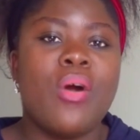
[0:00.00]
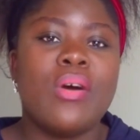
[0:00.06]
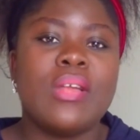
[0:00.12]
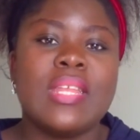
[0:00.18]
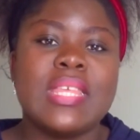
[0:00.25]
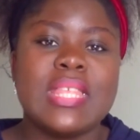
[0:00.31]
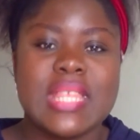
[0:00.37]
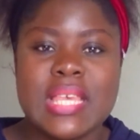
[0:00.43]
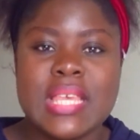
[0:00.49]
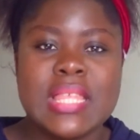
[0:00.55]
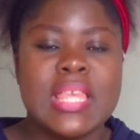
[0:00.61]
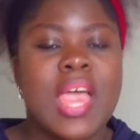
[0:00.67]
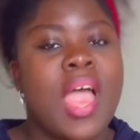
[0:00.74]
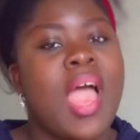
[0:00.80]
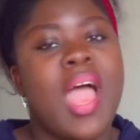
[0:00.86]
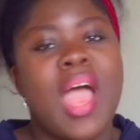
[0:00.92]
all these things,
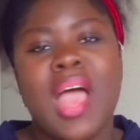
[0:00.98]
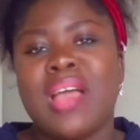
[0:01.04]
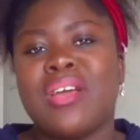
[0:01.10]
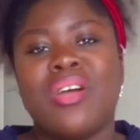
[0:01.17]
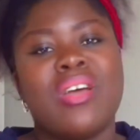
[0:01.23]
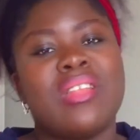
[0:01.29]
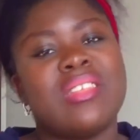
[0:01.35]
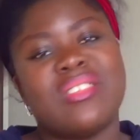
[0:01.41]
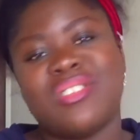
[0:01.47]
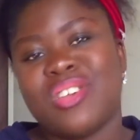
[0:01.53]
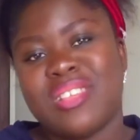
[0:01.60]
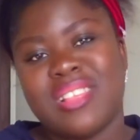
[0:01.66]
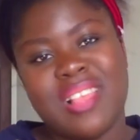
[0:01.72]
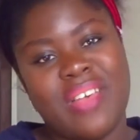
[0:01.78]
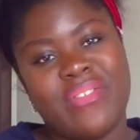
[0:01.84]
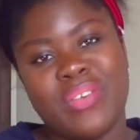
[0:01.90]
and God is
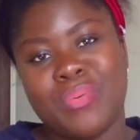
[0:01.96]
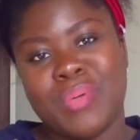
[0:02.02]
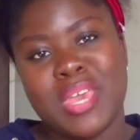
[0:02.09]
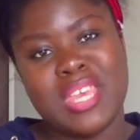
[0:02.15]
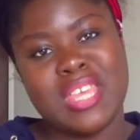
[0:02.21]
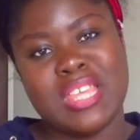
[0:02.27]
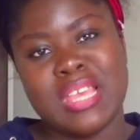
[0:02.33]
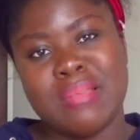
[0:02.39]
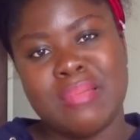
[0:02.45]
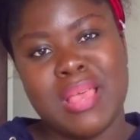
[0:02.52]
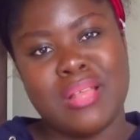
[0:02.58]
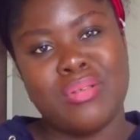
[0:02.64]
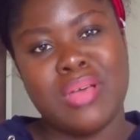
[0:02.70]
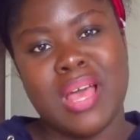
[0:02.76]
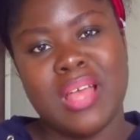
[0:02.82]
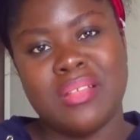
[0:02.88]
just laughing where he's. I'm
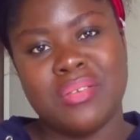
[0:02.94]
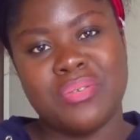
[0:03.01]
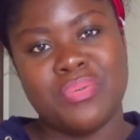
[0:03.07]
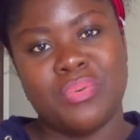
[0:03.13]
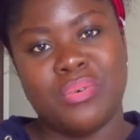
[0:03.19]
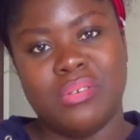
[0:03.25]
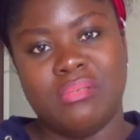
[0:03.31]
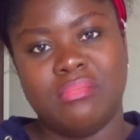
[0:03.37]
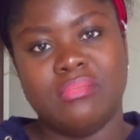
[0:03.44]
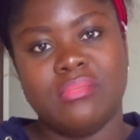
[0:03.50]
like, look at this one.